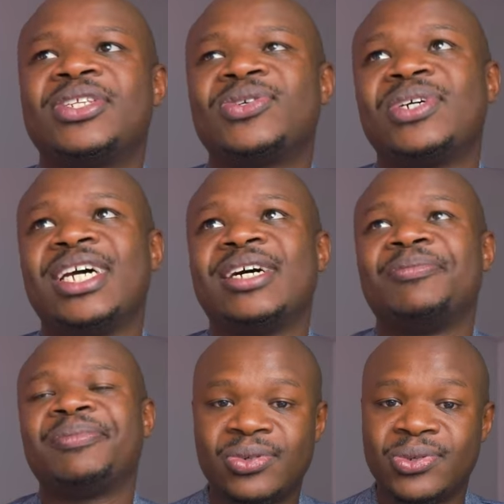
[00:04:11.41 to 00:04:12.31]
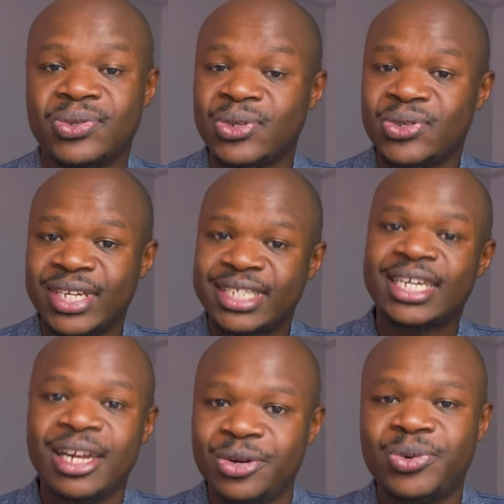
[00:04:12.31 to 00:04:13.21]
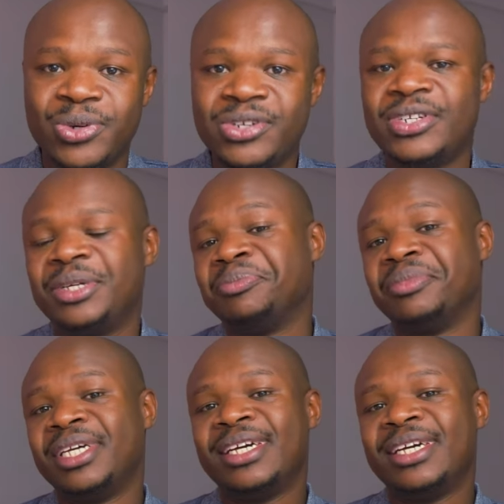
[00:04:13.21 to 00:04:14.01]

So yeah, it was also a childhood dream.